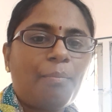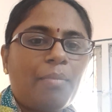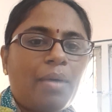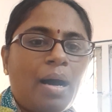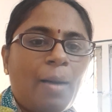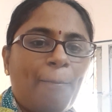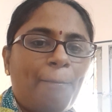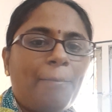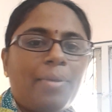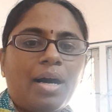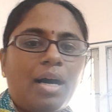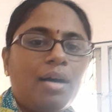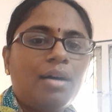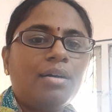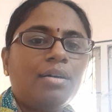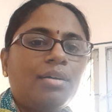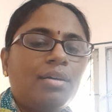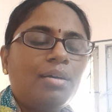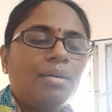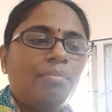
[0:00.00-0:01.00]
appa.
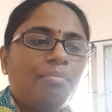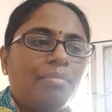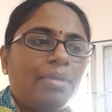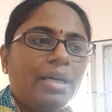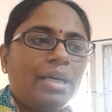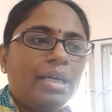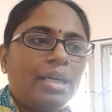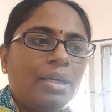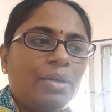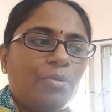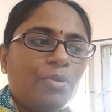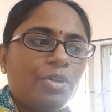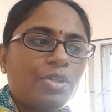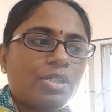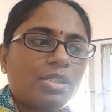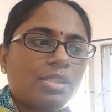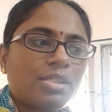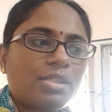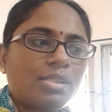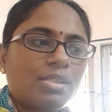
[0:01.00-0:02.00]
By he
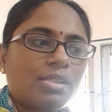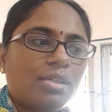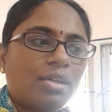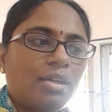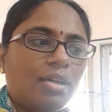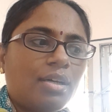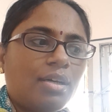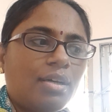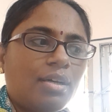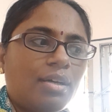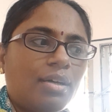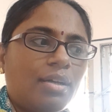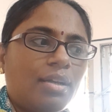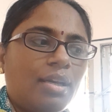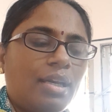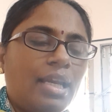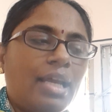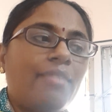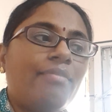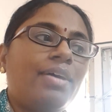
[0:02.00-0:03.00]
was
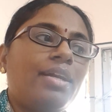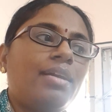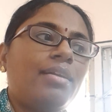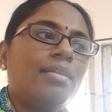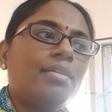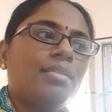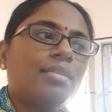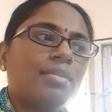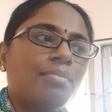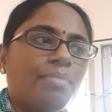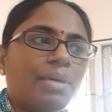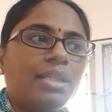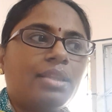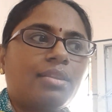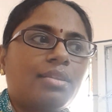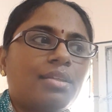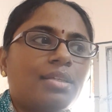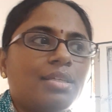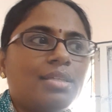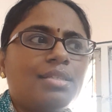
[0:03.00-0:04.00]
11th
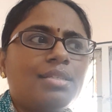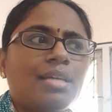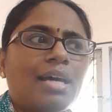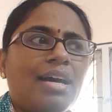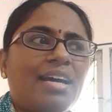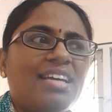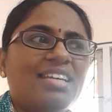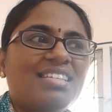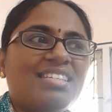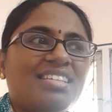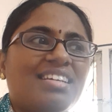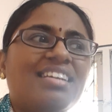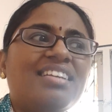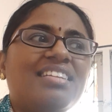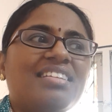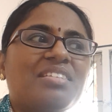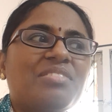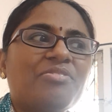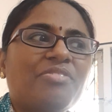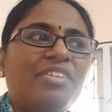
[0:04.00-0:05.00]
month, he
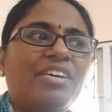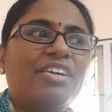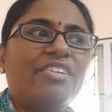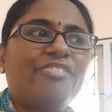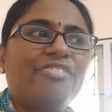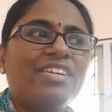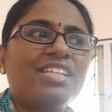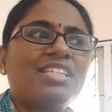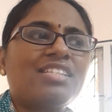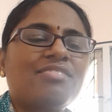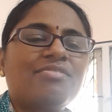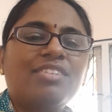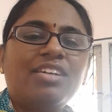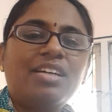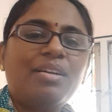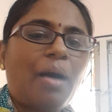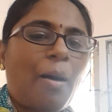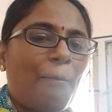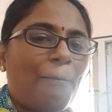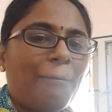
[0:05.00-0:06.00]
said this word, first
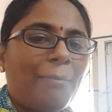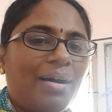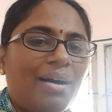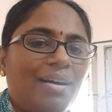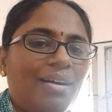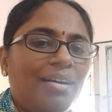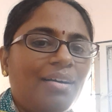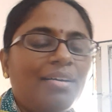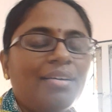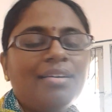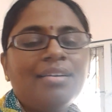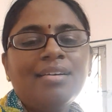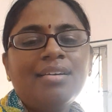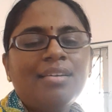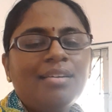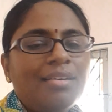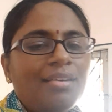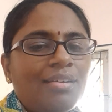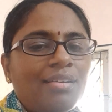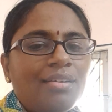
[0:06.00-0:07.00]
word amma.
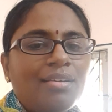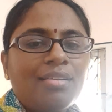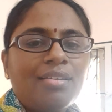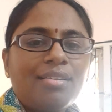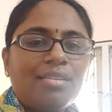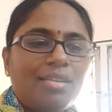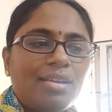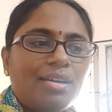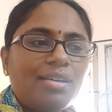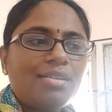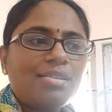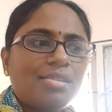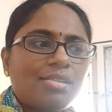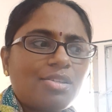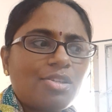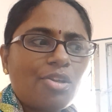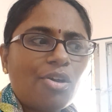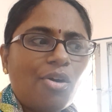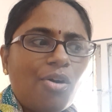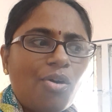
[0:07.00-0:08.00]
Then
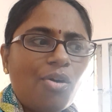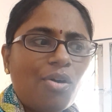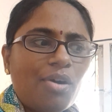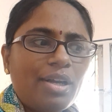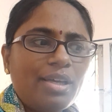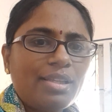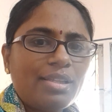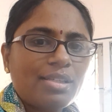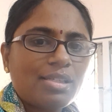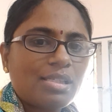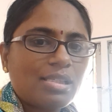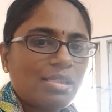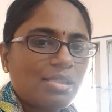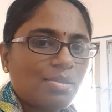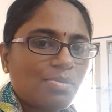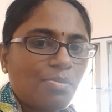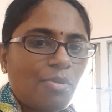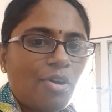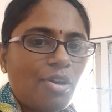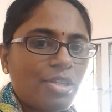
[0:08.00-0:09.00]
slowly
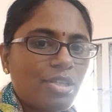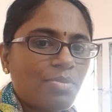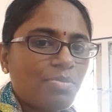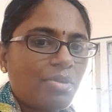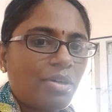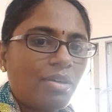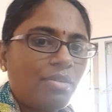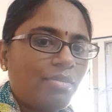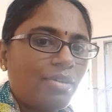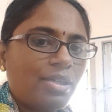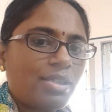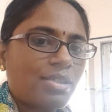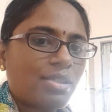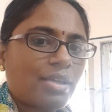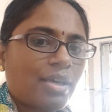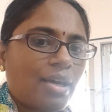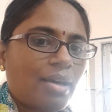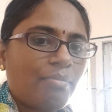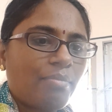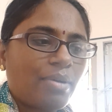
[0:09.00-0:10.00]
this small words
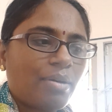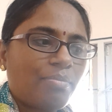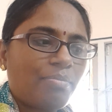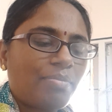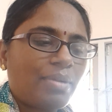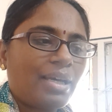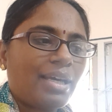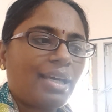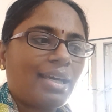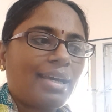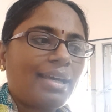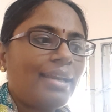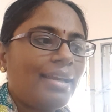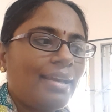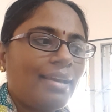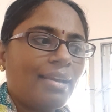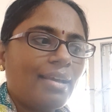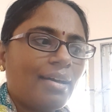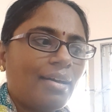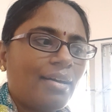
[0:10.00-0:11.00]
came up, like
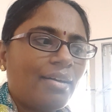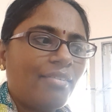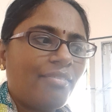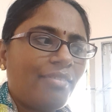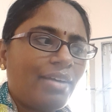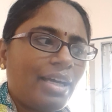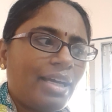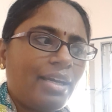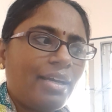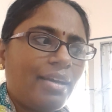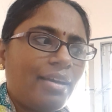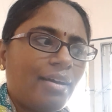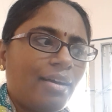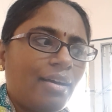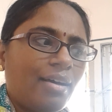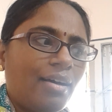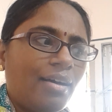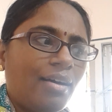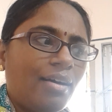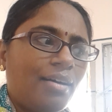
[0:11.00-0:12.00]
illa,
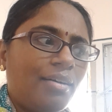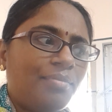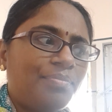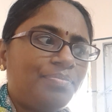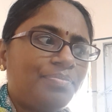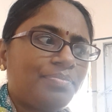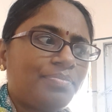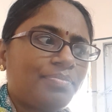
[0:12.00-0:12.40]
vena,